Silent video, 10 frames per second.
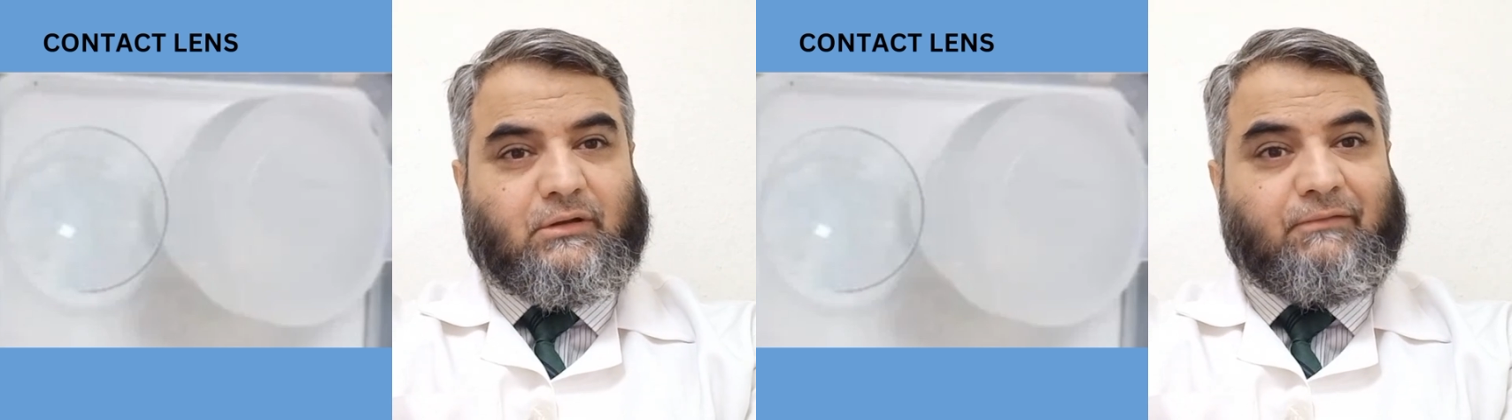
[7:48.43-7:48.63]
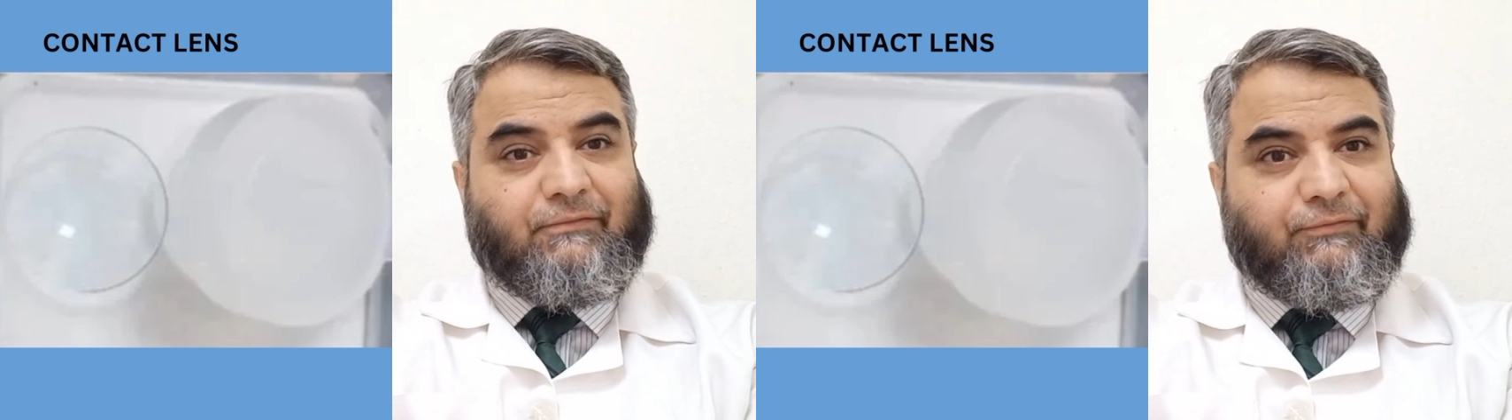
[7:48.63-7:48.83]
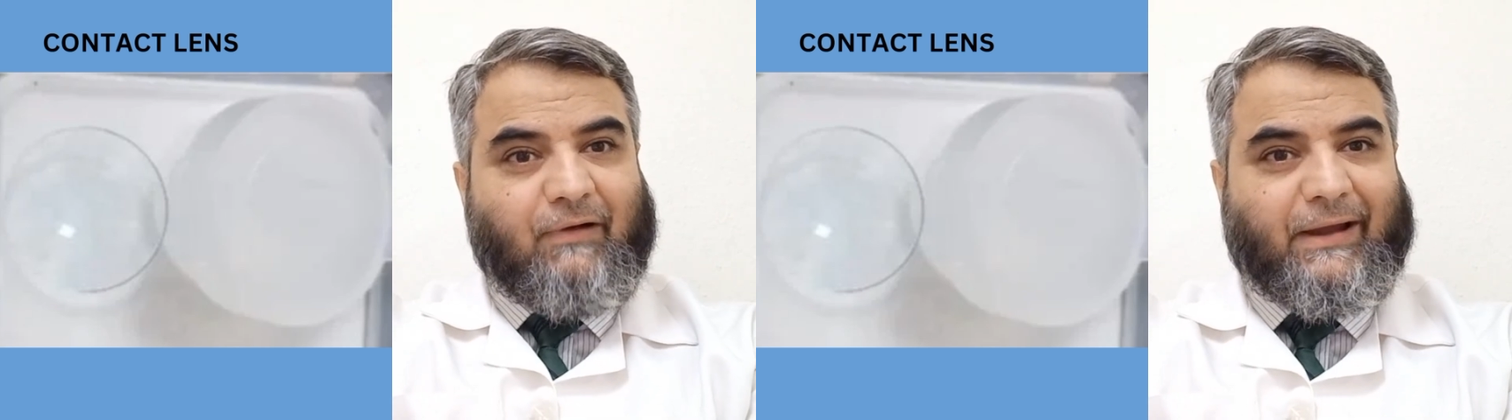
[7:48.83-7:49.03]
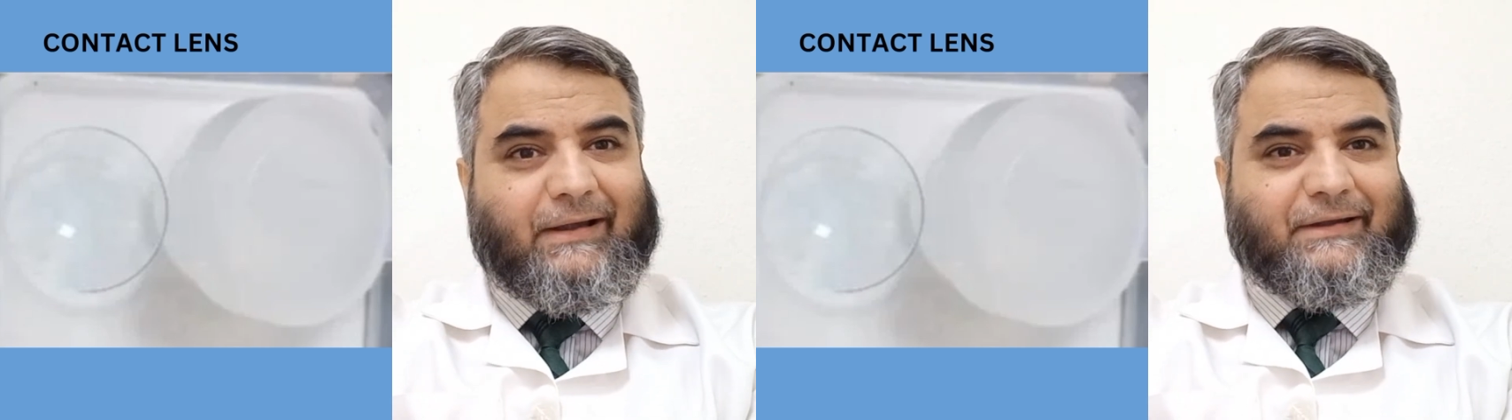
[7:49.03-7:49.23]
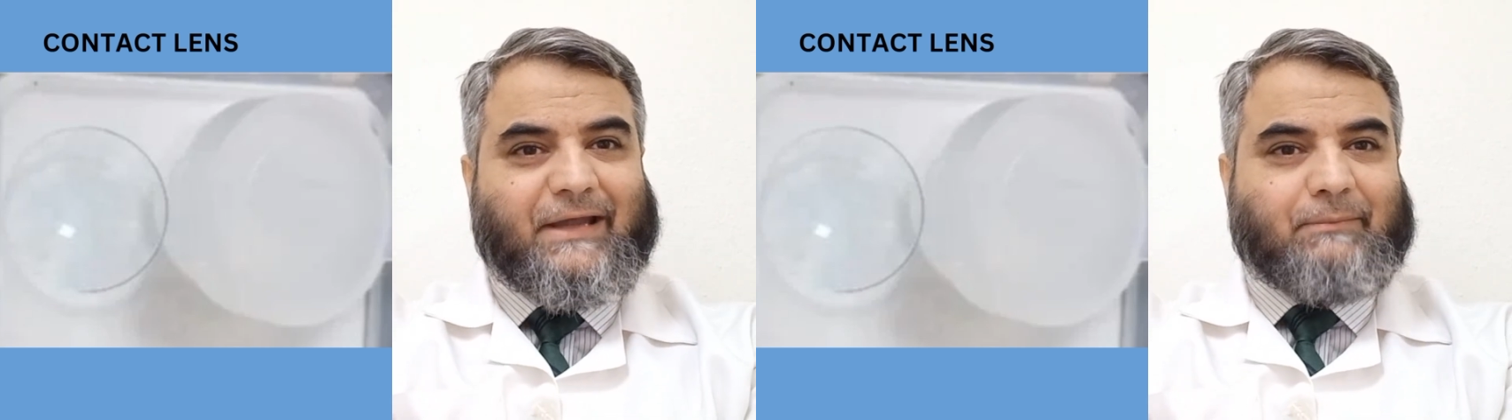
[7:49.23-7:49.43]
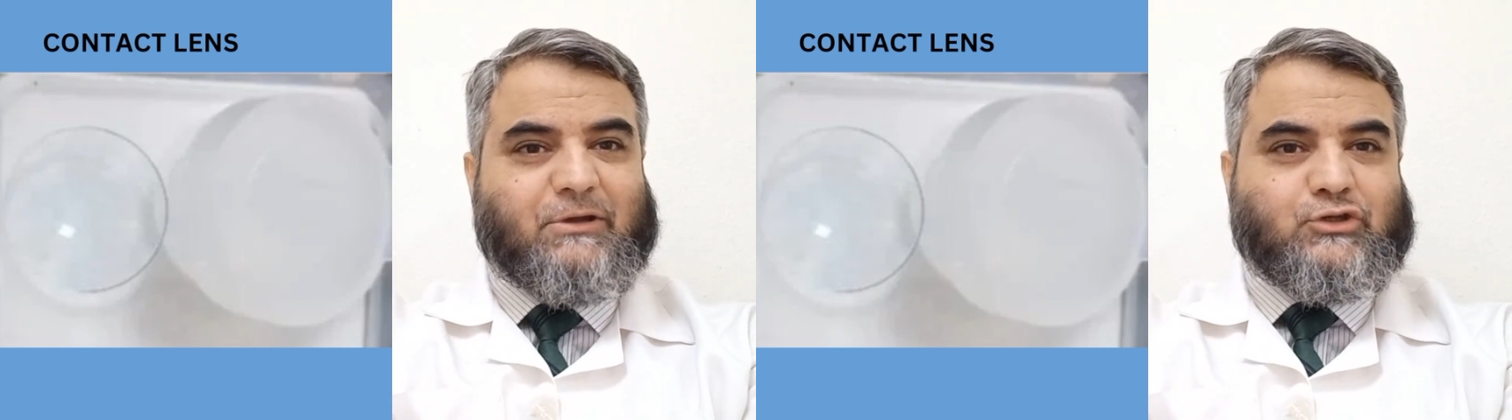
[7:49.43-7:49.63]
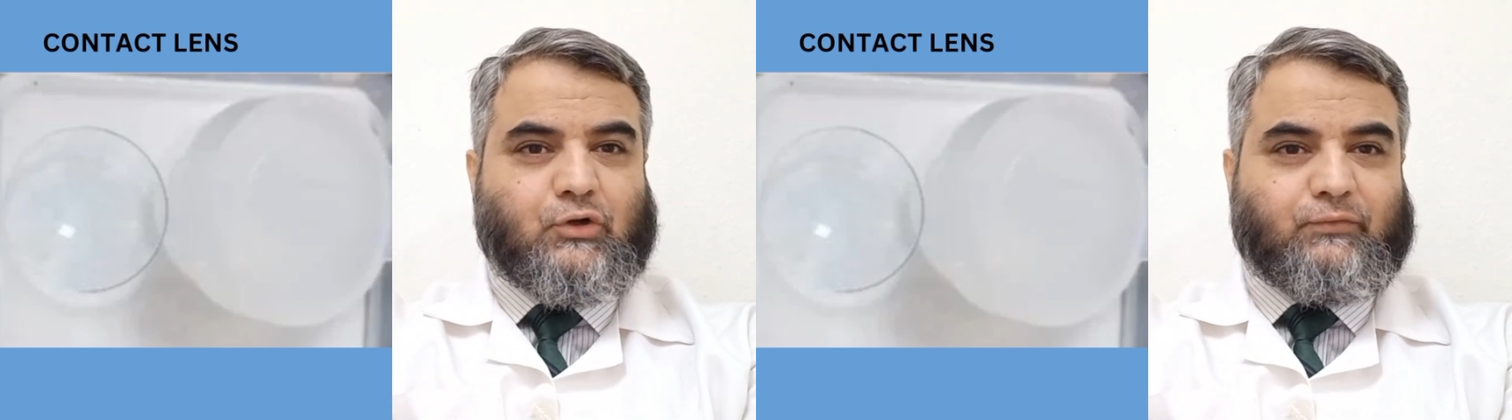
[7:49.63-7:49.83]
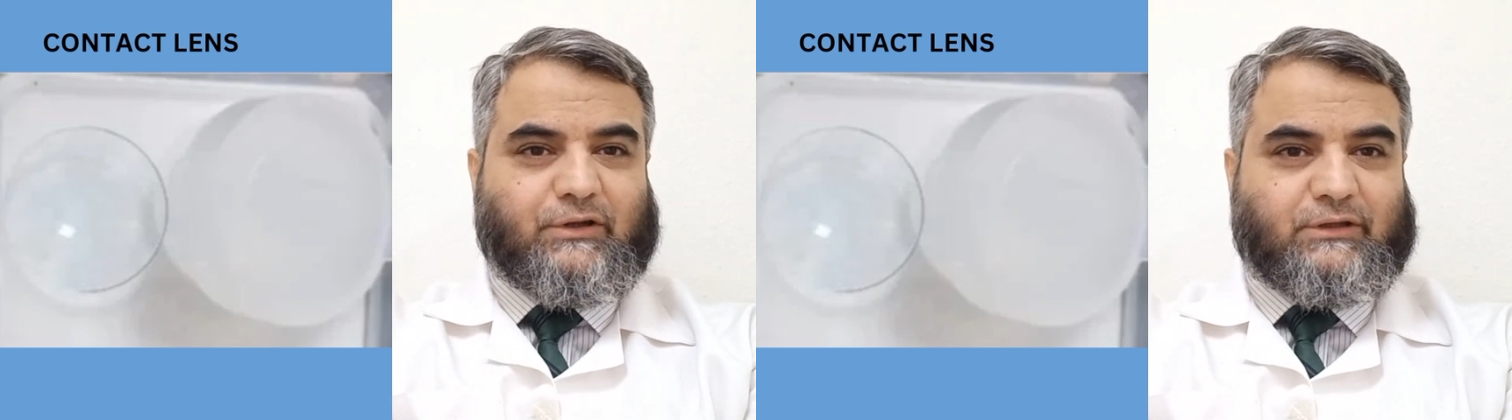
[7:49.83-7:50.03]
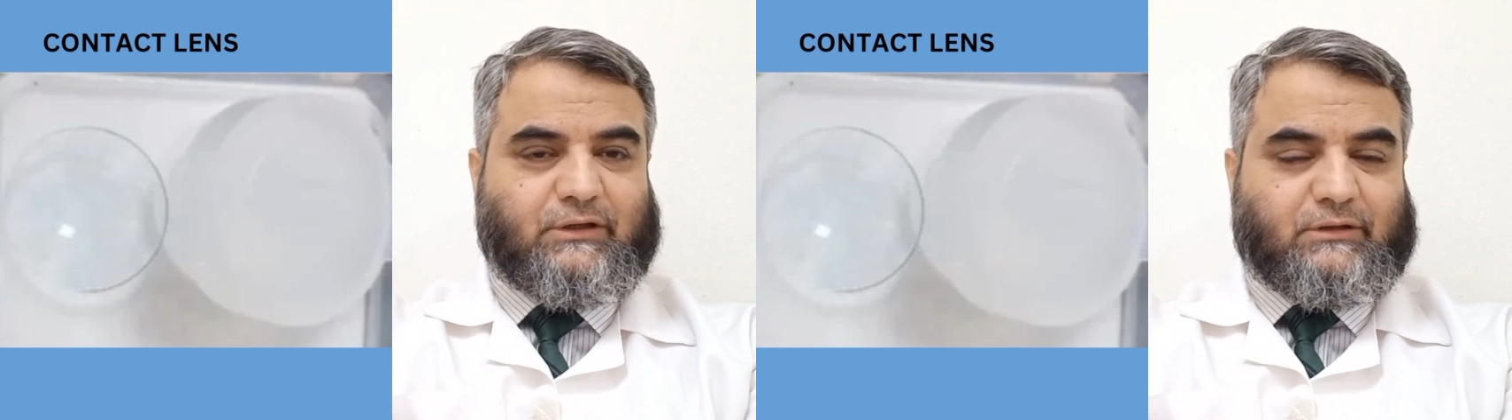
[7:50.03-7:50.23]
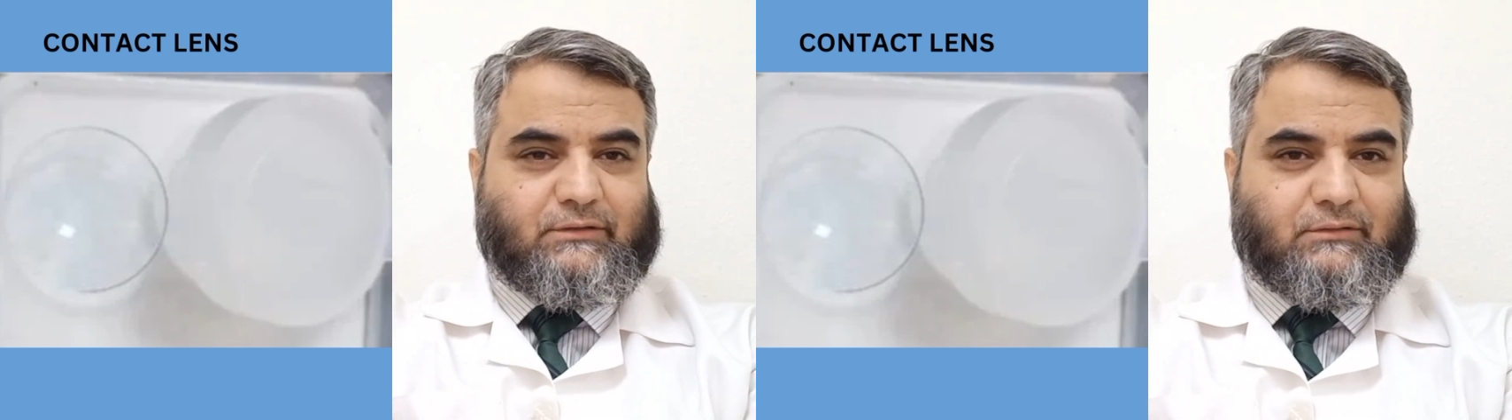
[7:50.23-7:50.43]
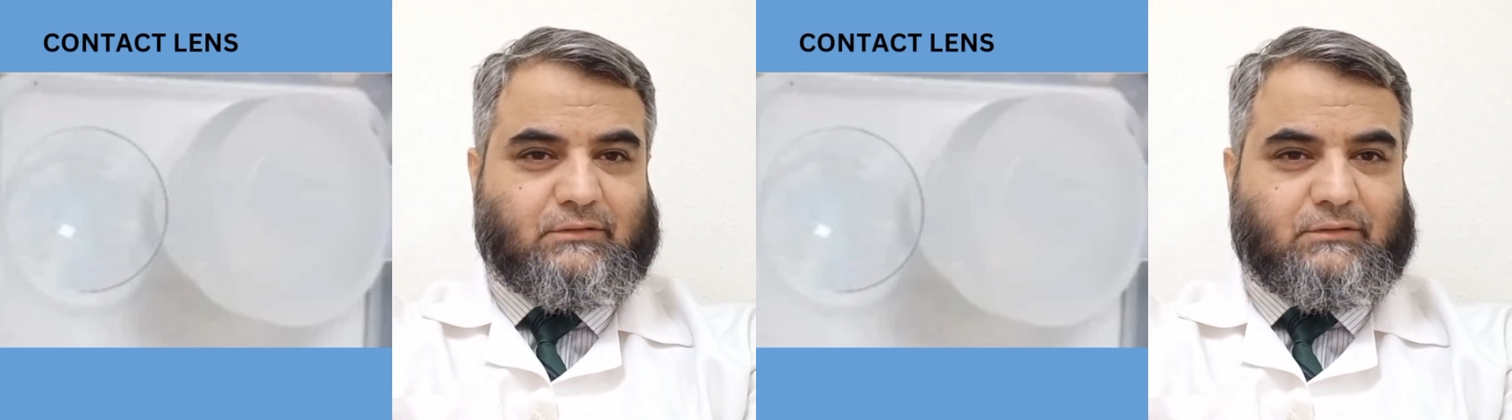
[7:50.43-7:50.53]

fine damage over there,